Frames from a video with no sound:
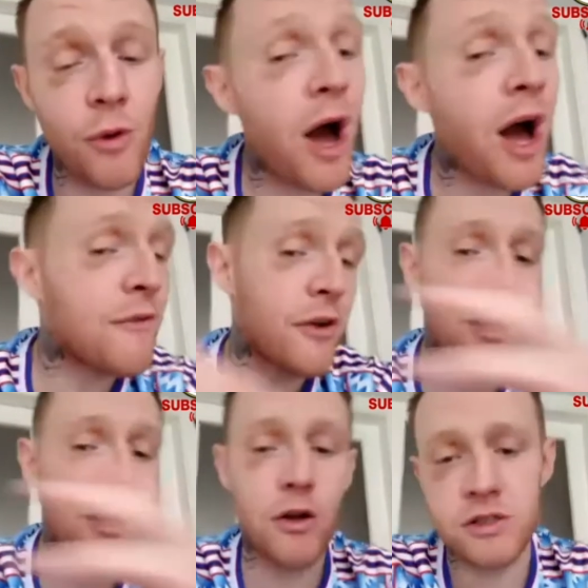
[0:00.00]
We're all very
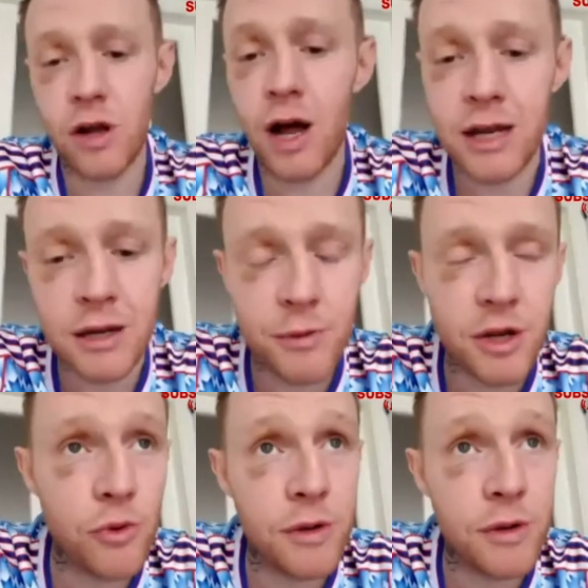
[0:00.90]
close, and all the Limerick
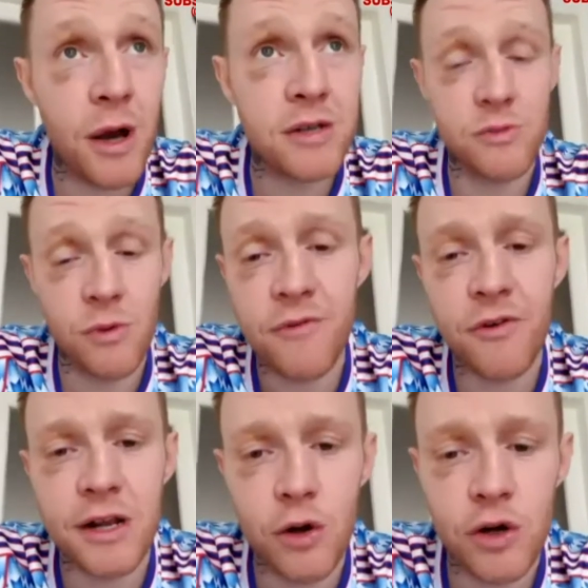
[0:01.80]
community boxers, we're all
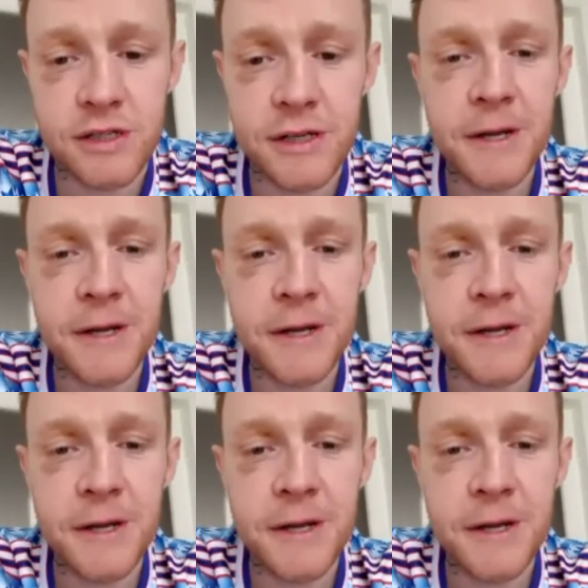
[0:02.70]
very close.